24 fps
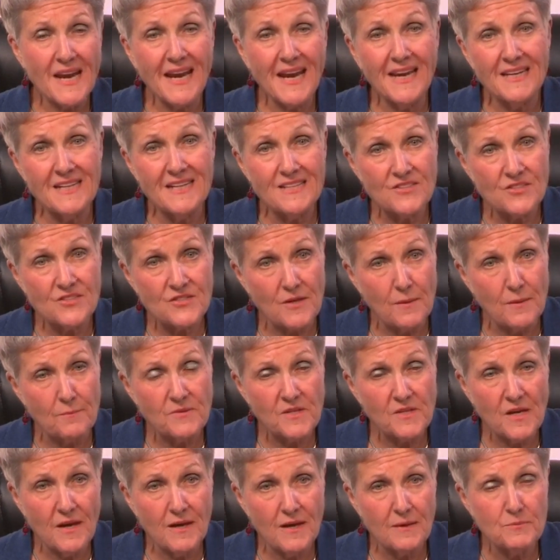and in
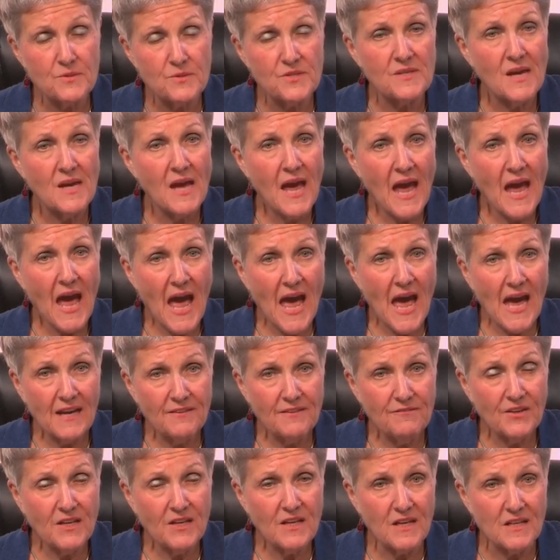sometimes
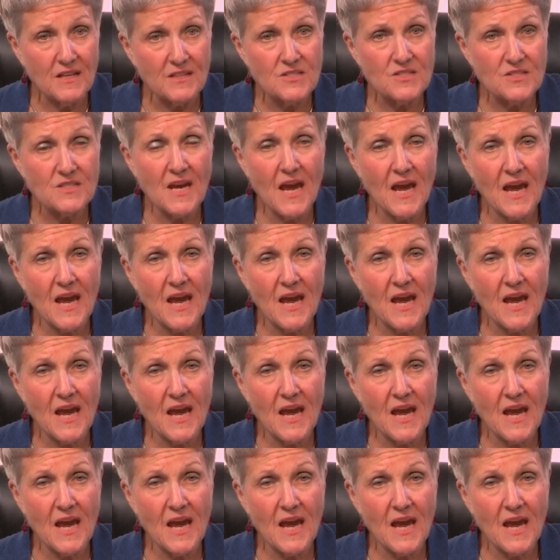advocates,